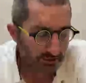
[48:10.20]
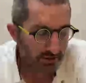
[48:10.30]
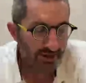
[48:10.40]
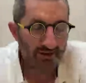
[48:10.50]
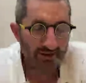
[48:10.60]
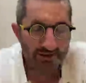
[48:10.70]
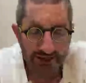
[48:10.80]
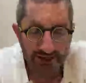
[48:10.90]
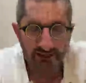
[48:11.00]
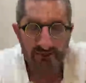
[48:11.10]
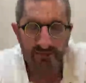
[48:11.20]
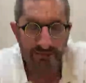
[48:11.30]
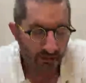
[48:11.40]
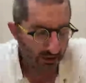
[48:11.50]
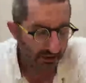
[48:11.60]
Just as I swore at the
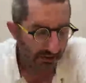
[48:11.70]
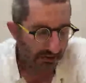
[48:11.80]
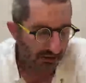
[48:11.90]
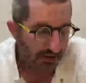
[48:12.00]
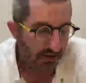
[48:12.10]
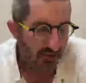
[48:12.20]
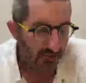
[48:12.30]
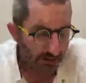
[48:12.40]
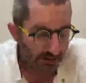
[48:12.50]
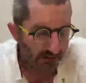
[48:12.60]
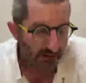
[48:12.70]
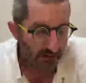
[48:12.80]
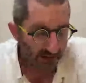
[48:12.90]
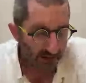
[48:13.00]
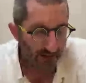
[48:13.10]
time of Noach,
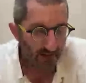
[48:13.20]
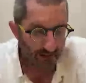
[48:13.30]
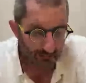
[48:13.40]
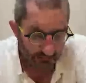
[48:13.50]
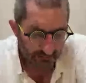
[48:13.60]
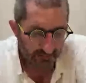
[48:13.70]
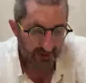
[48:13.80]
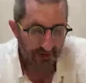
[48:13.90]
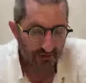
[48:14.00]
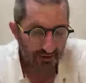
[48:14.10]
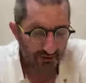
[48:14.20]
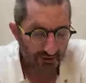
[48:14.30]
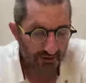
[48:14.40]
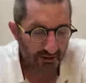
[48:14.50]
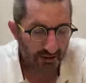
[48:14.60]
I would never again
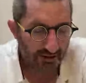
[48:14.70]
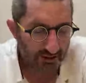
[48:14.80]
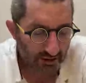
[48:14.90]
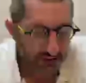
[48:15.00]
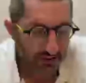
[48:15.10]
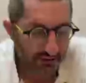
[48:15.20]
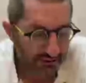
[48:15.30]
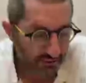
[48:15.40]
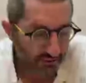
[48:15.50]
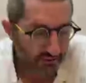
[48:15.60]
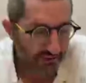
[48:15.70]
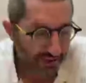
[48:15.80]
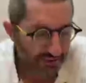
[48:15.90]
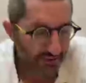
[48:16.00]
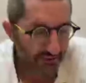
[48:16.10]
destroy the earth. So I
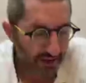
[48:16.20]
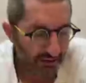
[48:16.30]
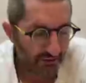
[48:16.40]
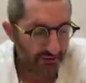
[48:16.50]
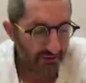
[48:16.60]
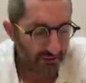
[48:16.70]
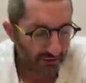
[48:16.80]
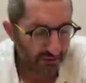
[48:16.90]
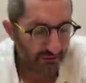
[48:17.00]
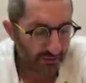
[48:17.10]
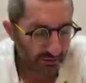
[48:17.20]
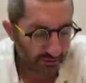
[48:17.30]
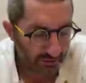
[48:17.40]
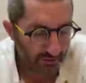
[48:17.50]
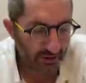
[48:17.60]
swore not to be wrathful or nor
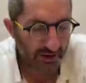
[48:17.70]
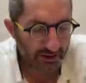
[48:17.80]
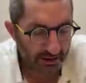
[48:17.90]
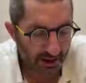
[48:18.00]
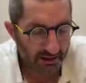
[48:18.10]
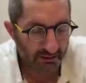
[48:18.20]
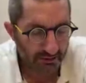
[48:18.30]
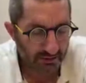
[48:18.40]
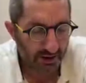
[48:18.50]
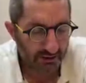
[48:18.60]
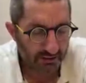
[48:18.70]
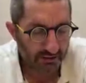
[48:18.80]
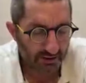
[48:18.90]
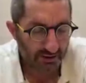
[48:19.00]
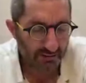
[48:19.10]
rebuke you.
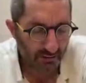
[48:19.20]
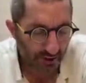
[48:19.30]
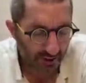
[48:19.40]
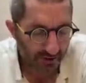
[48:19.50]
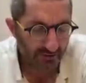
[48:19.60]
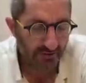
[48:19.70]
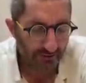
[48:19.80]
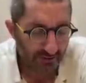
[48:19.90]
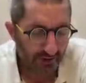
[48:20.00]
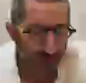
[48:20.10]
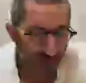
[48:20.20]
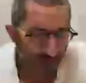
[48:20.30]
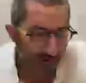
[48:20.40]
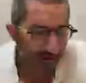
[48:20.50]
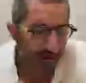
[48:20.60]
But why? So too I
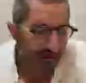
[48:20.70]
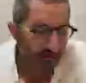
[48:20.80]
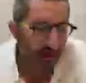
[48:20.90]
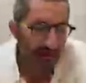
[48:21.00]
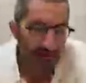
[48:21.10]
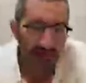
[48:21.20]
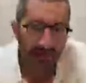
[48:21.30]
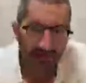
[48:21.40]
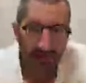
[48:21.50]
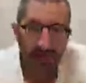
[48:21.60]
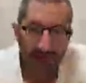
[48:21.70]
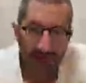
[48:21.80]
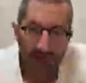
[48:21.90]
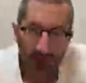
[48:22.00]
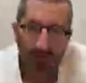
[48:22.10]
was sworn not to take
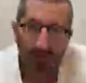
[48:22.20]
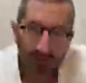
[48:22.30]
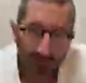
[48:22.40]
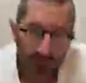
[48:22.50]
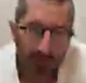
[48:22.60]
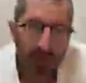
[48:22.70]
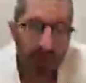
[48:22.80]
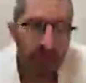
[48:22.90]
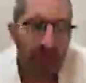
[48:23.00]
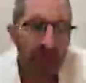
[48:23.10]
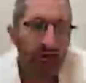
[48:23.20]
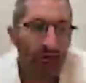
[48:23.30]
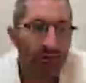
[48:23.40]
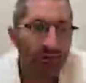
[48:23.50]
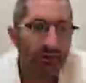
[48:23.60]
out my wrath, not to show my anger on you.